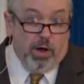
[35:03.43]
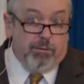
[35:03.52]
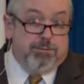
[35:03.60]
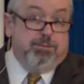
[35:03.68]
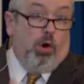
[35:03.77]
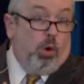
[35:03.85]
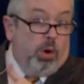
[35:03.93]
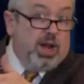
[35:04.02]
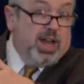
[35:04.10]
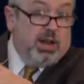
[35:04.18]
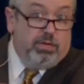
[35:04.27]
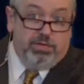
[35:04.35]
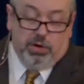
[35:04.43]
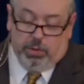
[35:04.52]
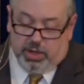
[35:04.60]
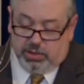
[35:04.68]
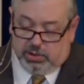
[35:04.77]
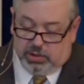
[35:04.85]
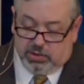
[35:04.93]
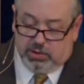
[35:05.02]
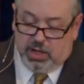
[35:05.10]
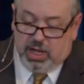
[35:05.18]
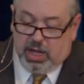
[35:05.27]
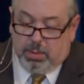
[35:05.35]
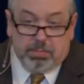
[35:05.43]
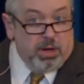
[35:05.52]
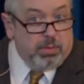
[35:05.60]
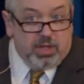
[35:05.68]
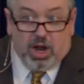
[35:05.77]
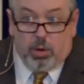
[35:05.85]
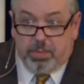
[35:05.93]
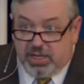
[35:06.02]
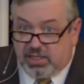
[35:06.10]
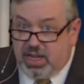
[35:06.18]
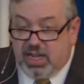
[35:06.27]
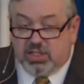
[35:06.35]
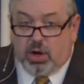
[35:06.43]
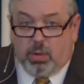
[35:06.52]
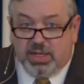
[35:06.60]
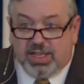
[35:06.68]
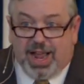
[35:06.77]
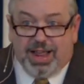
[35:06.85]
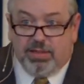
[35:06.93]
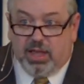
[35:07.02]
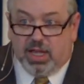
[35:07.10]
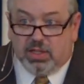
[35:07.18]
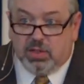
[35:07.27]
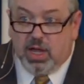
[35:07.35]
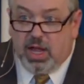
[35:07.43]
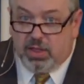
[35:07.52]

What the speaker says: foreign influences. But the OPC has always had this.